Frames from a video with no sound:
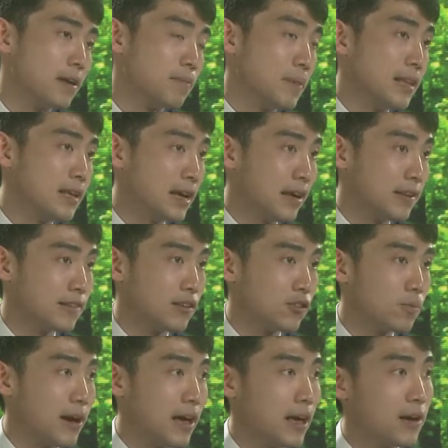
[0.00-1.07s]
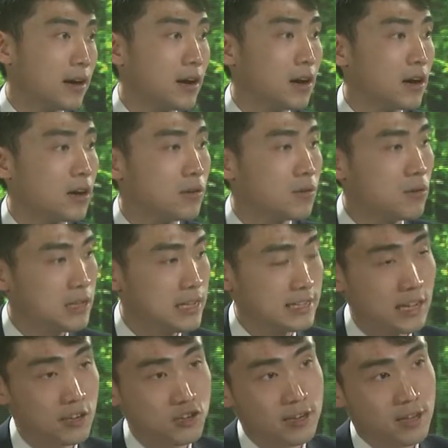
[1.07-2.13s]
in many cases where
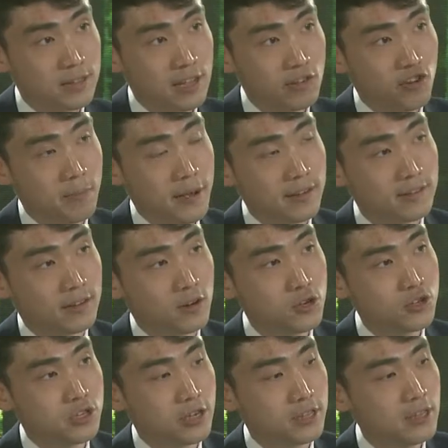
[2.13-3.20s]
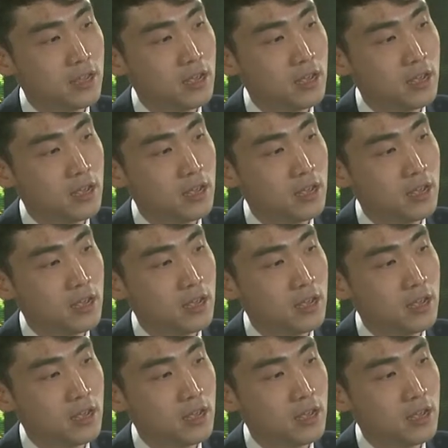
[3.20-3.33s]
essentially a nature-based solution